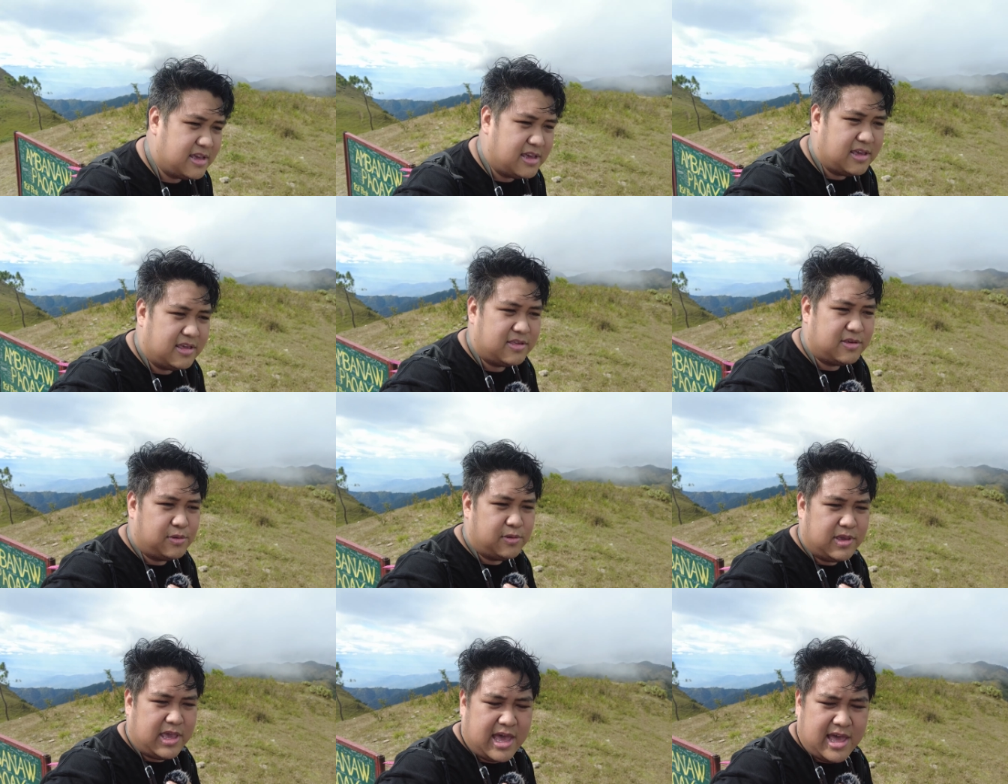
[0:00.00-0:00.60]

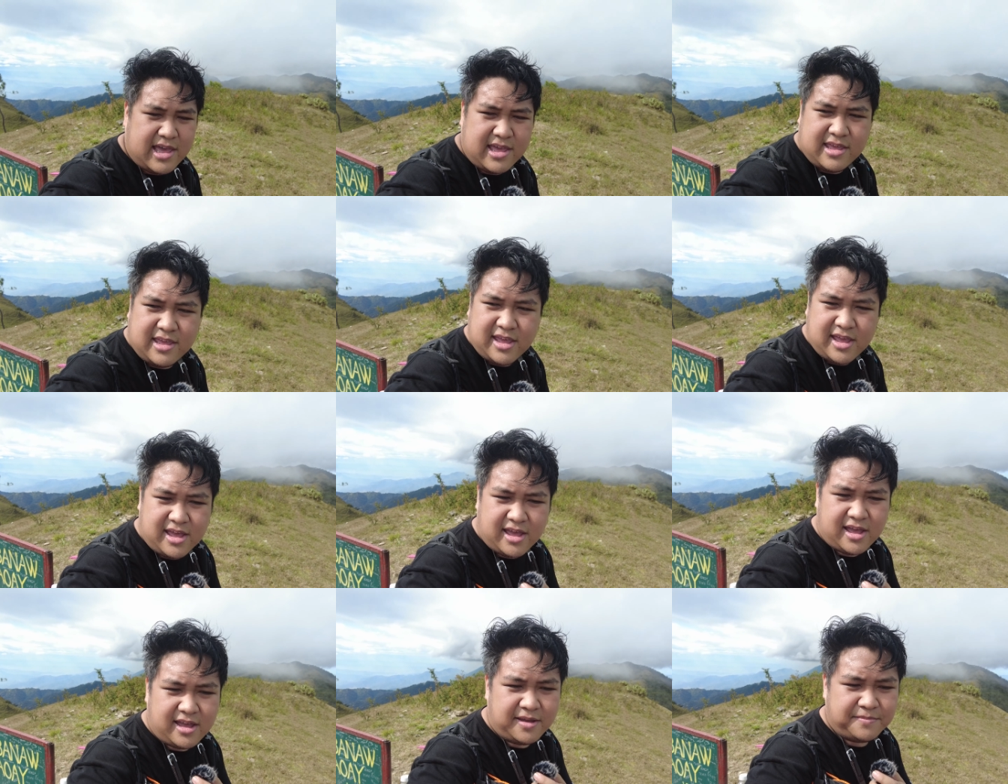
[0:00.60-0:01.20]
So yeah,
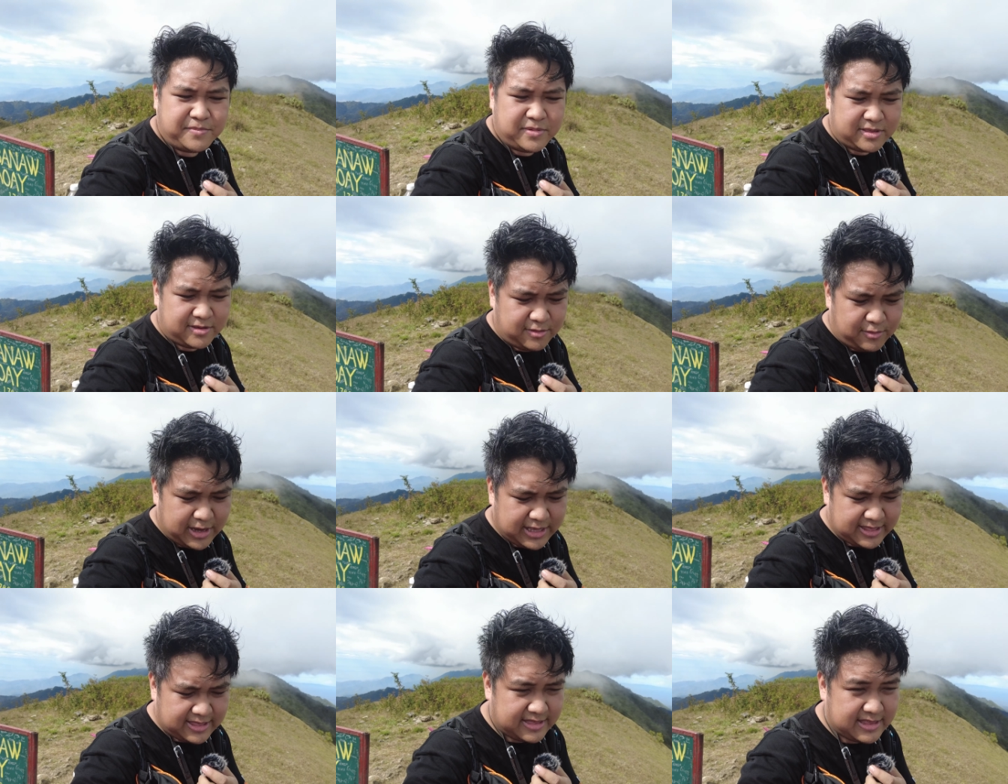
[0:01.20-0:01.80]
it's
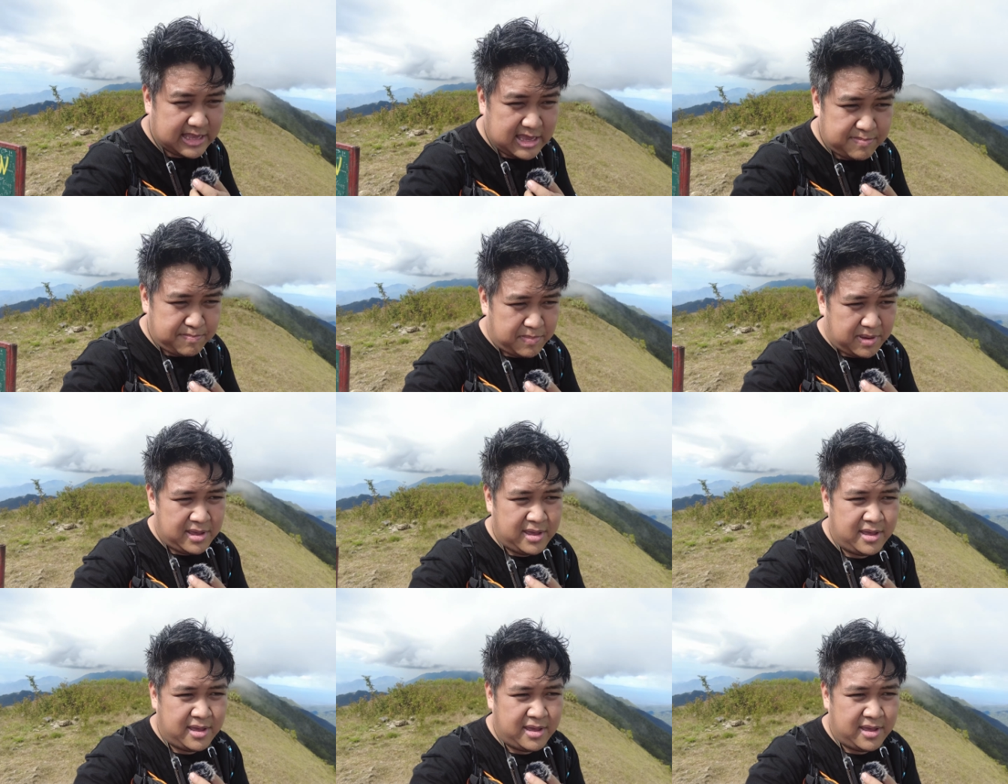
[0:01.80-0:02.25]
quite steep,